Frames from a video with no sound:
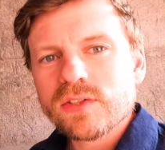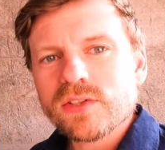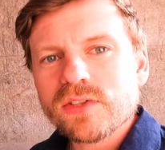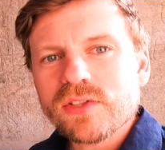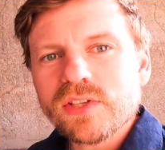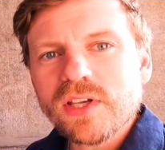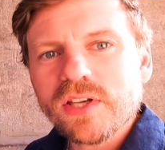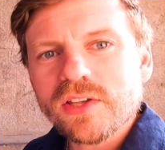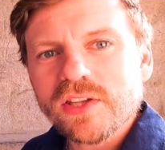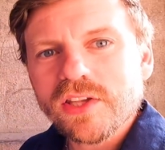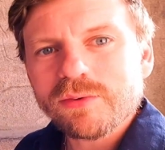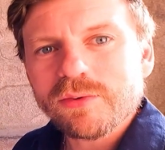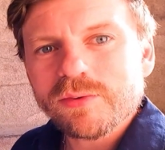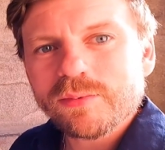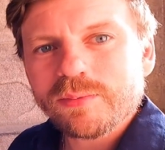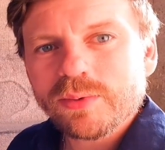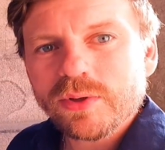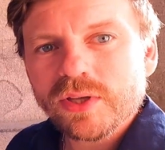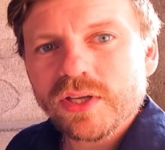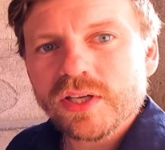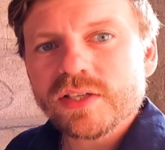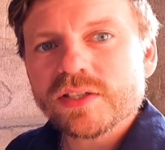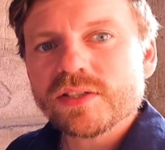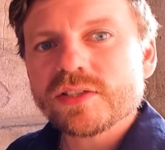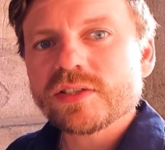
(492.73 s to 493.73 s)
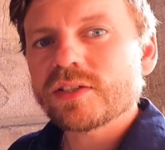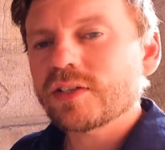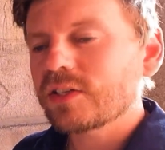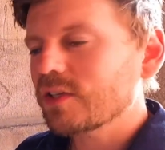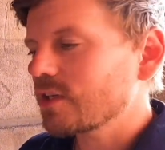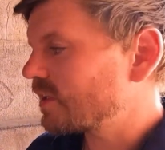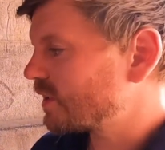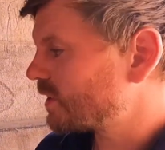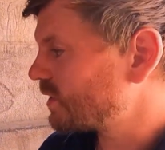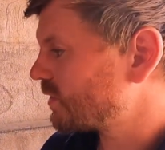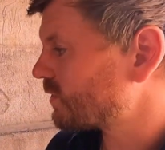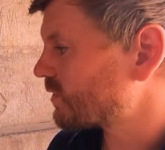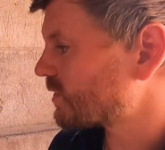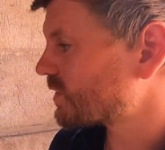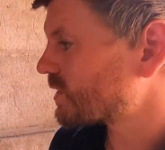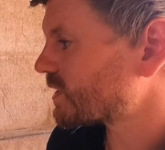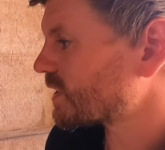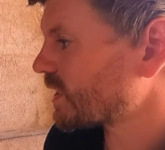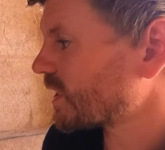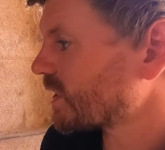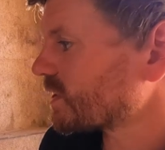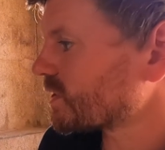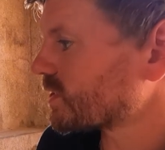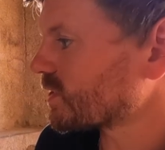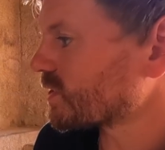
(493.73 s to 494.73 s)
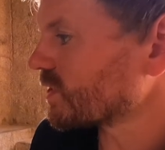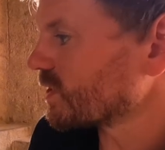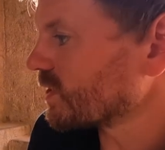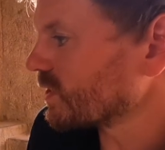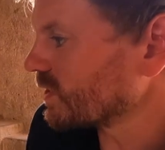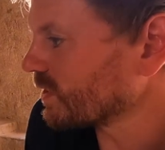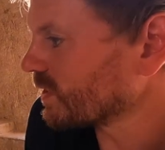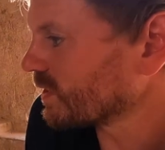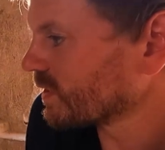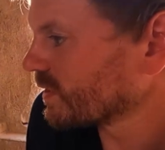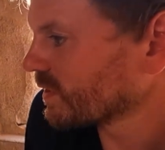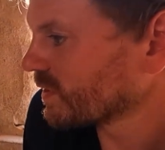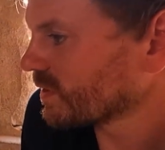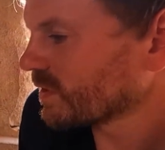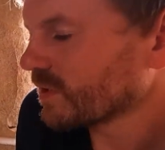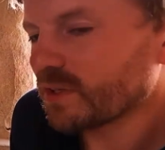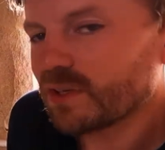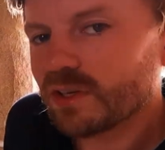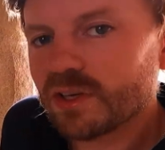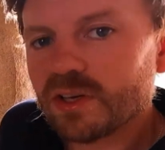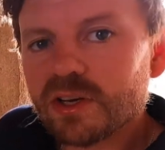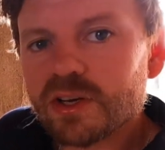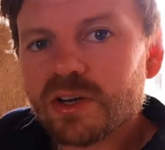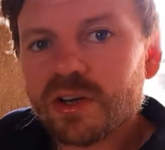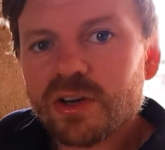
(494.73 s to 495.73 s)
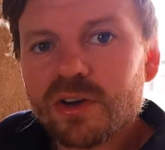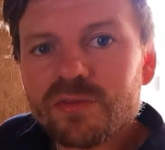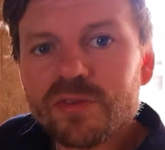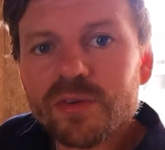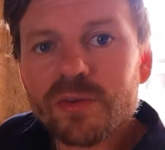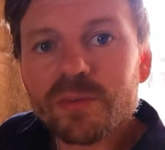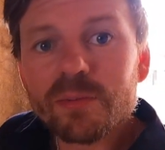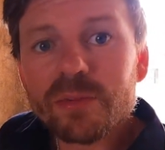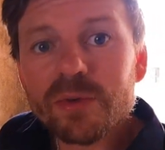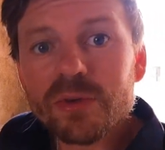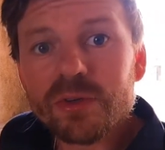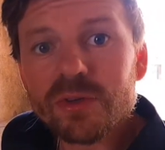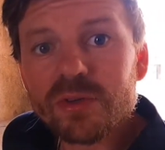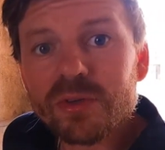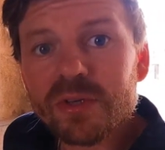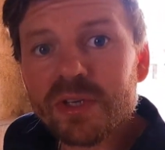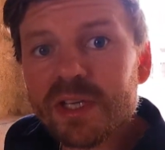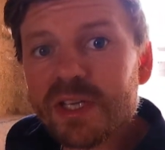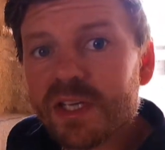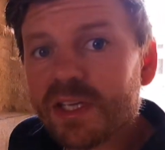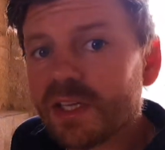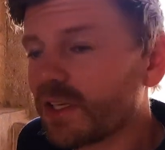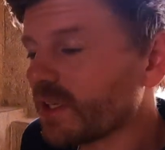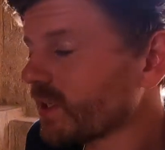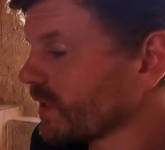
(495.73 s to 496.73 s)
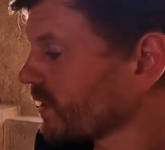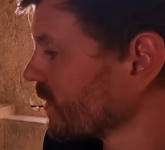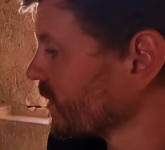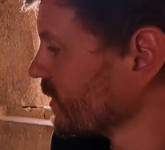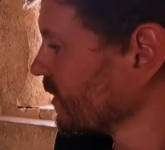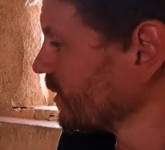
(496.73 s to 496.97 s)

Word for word: So yeah, they would place a little statue uh, of Amun here,